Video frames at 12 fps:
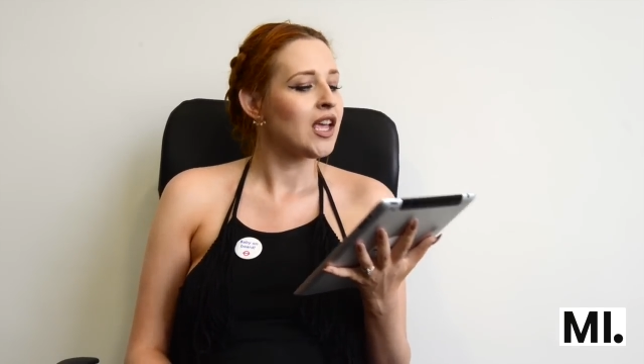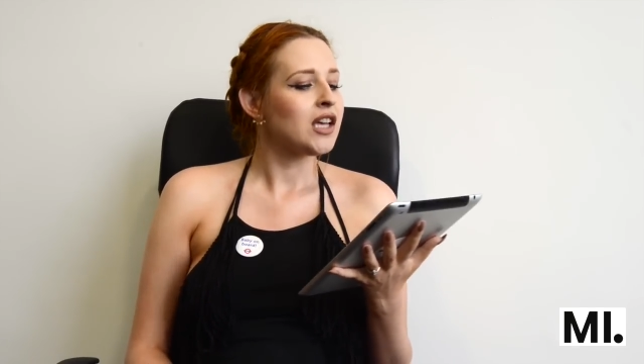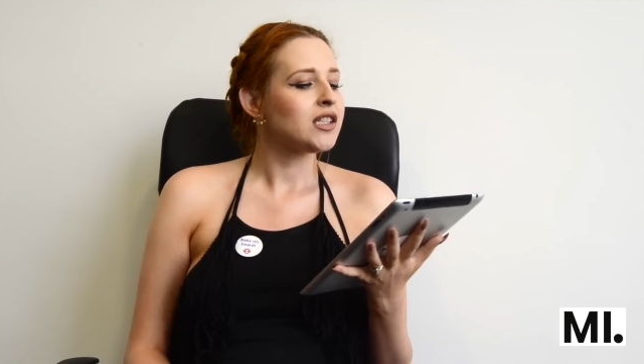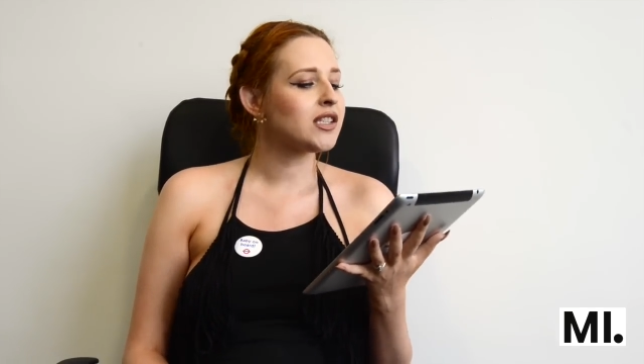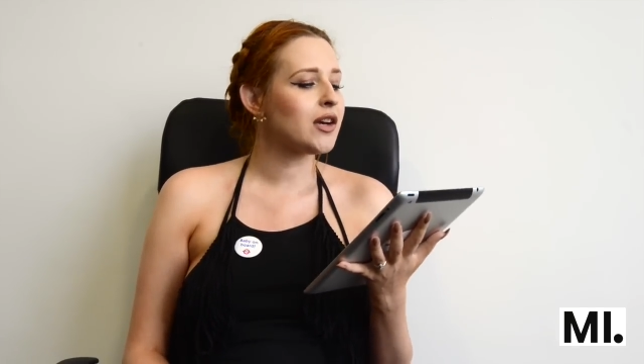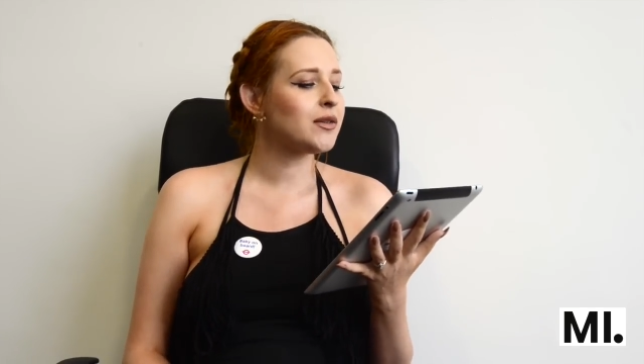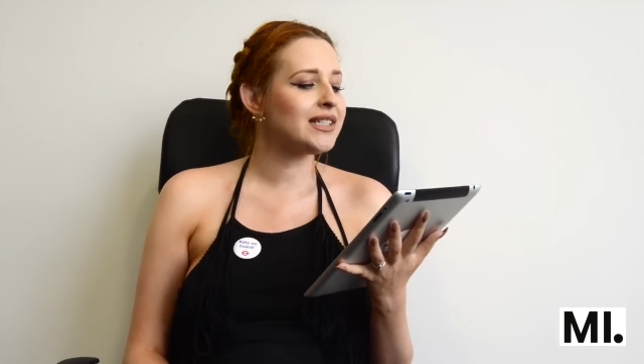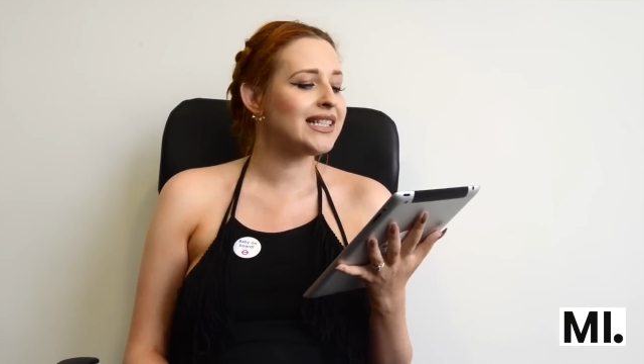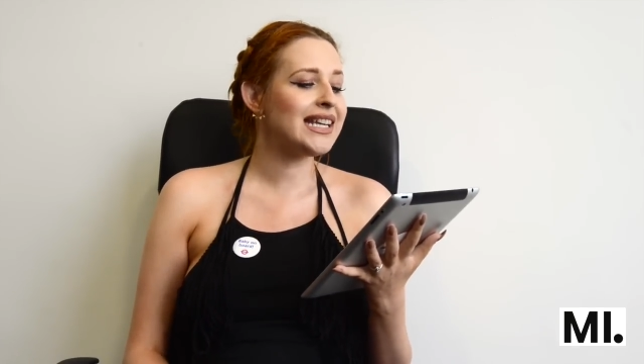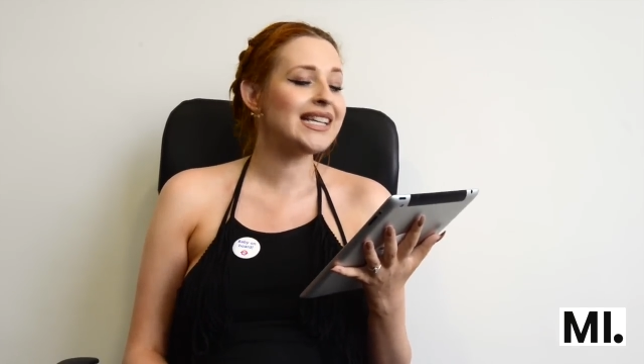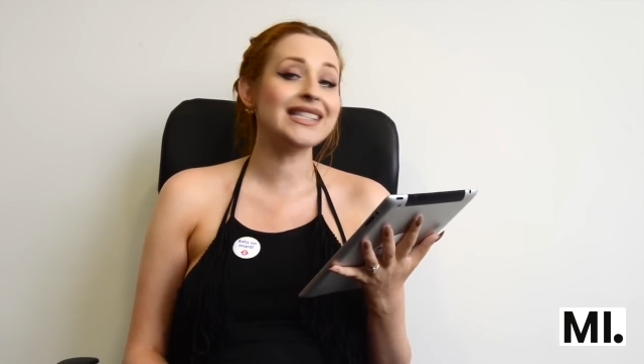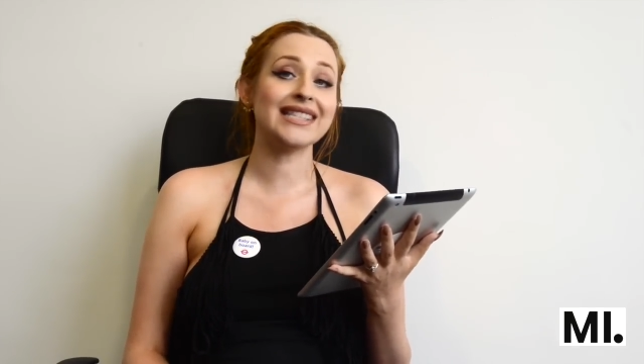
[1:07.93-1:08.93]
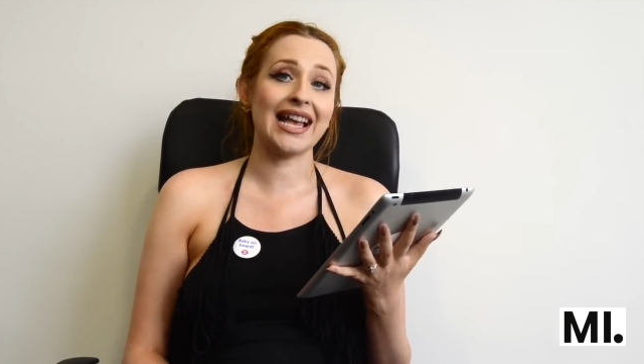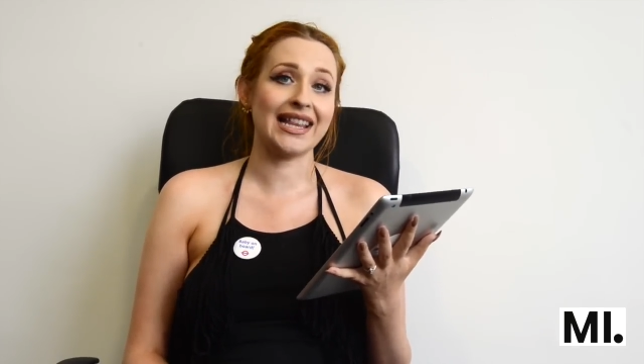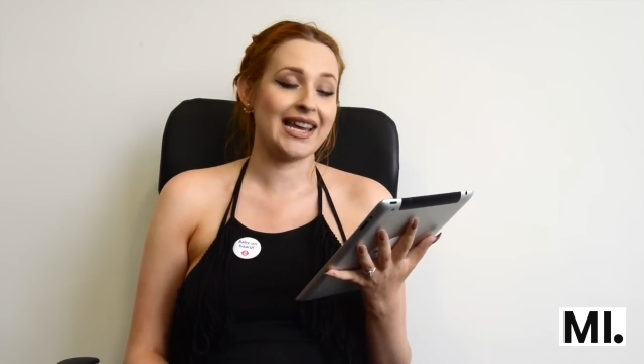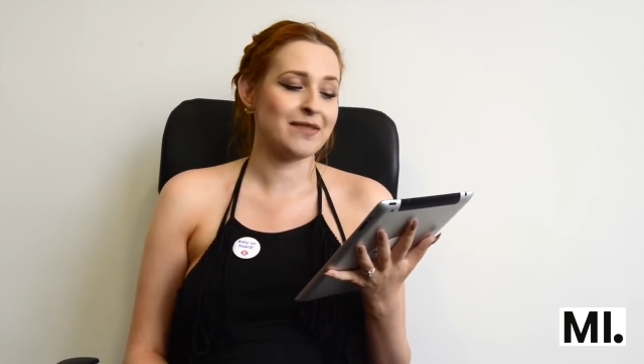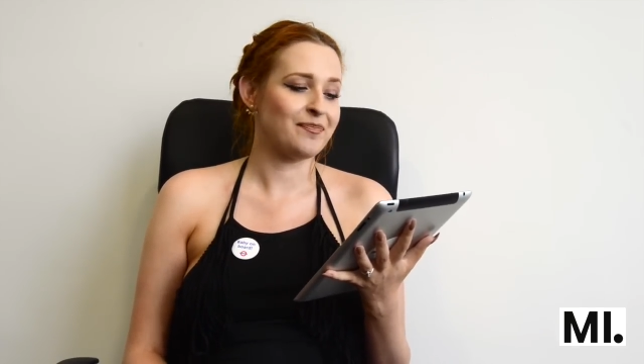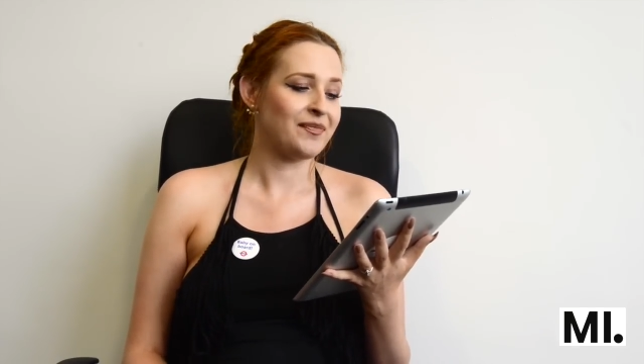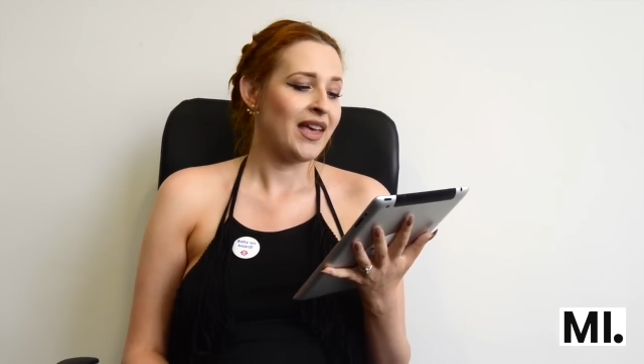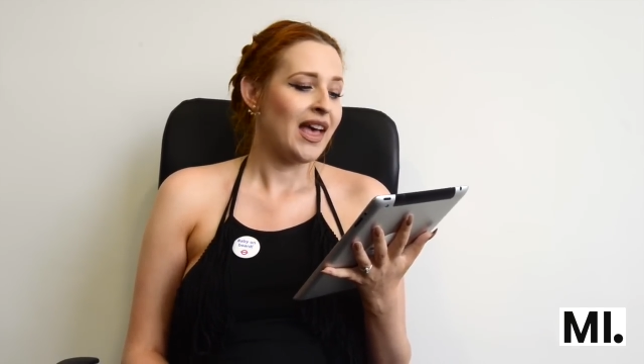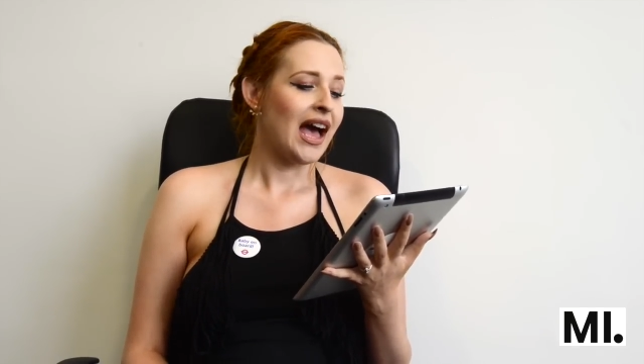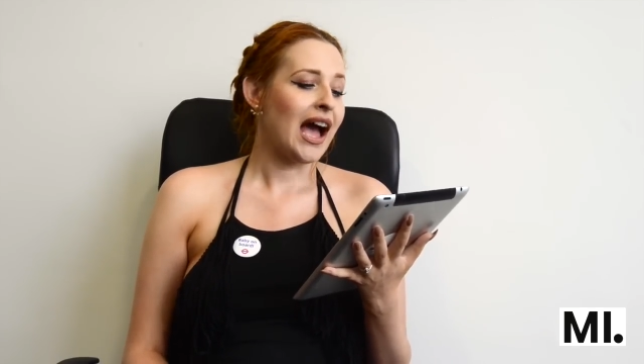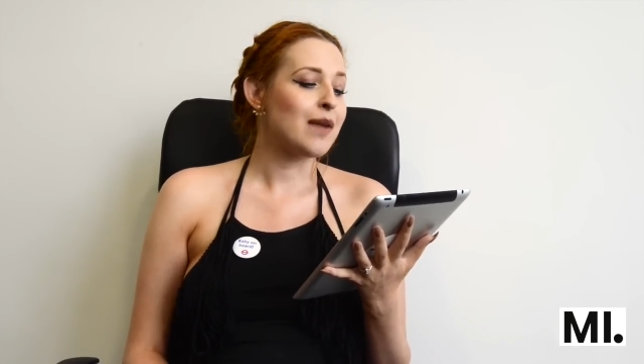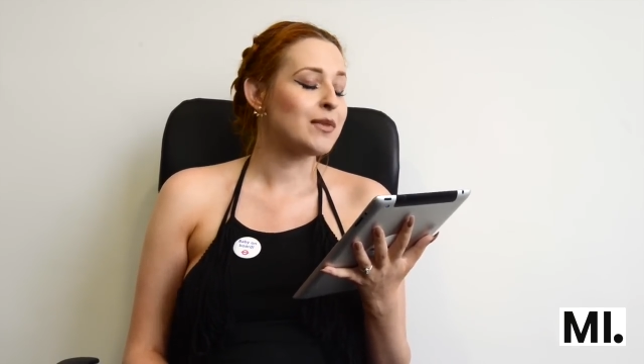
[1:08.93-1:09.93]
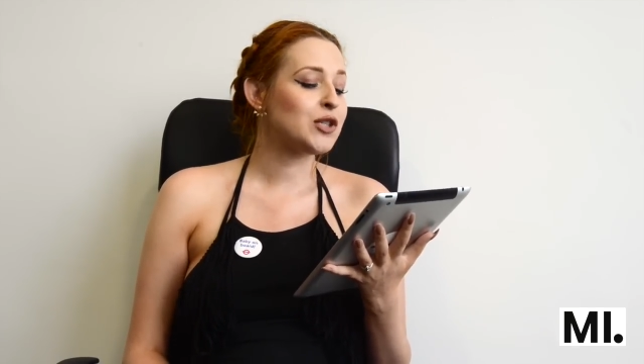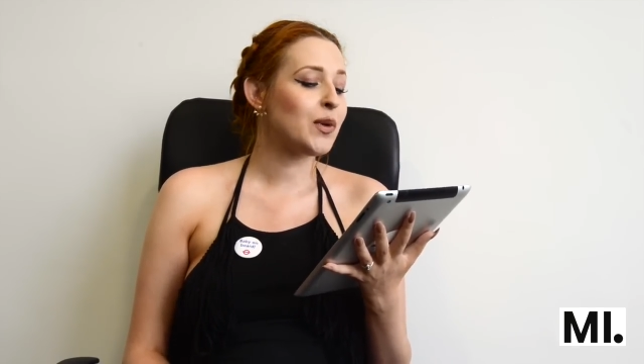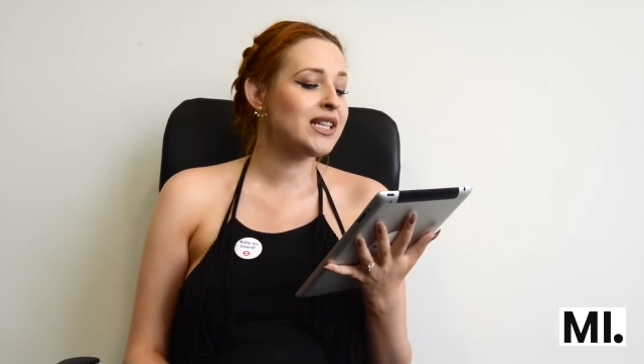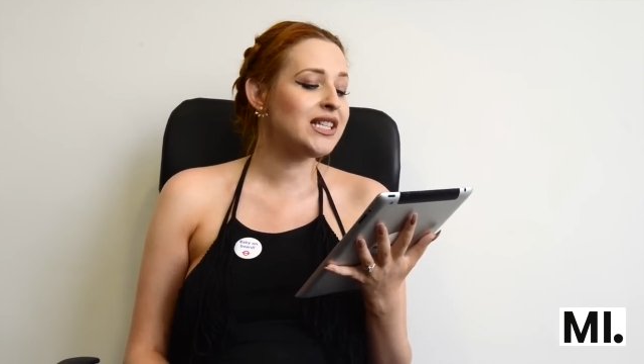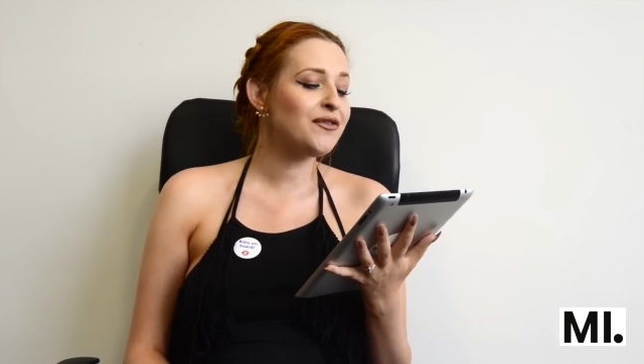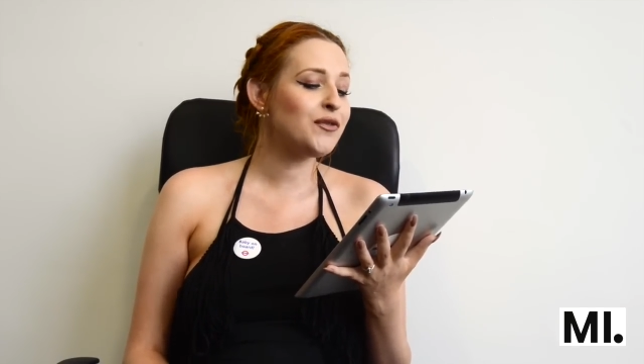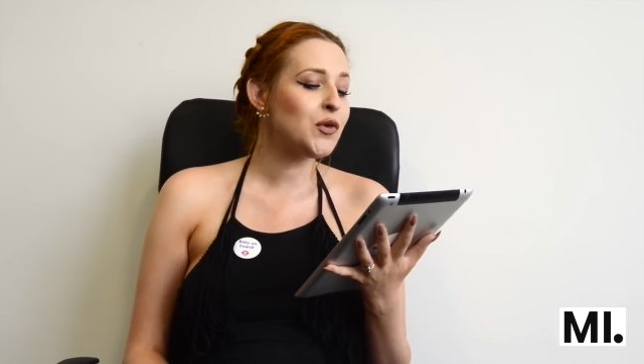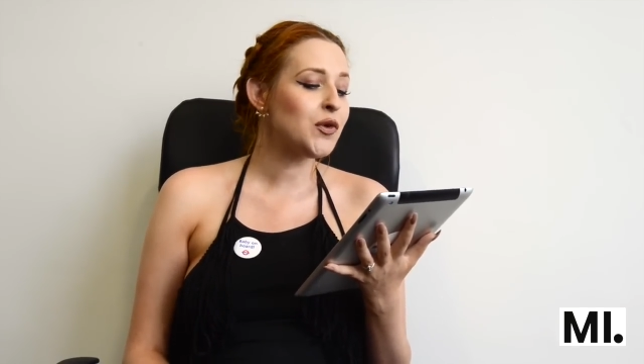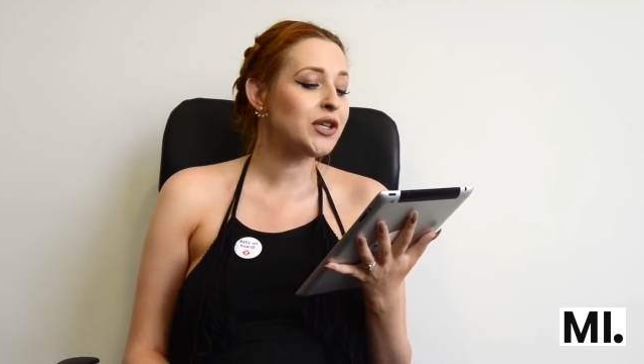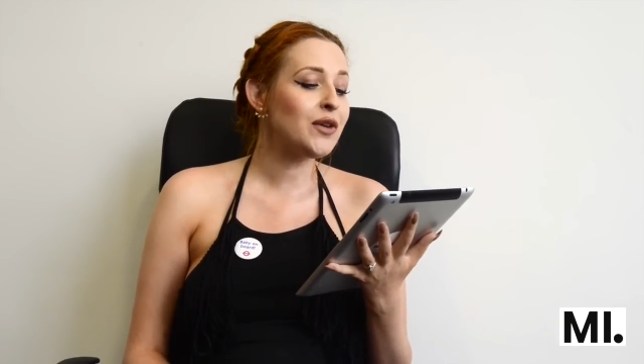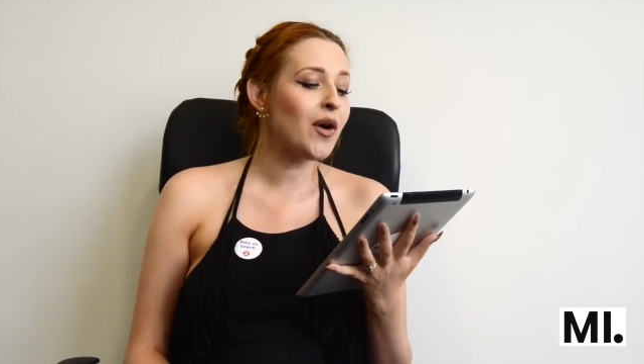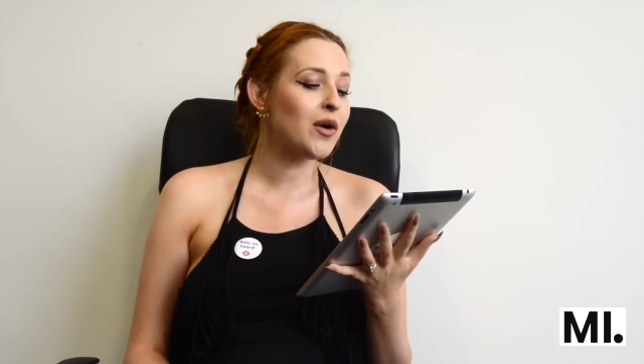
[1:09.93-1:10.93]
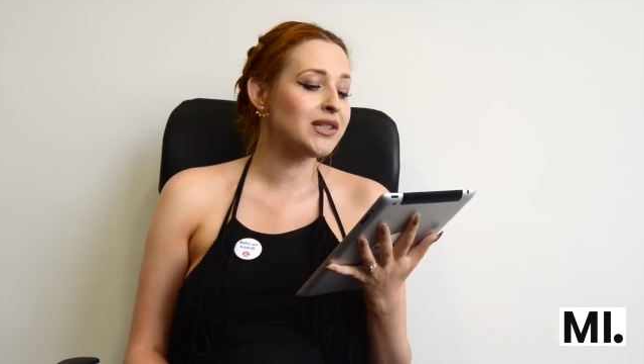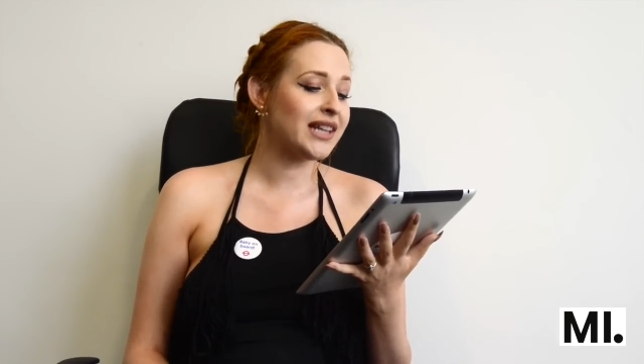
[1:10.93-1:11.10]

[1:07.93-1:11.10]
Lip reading: So, dear Sally, I'm a 24-year-old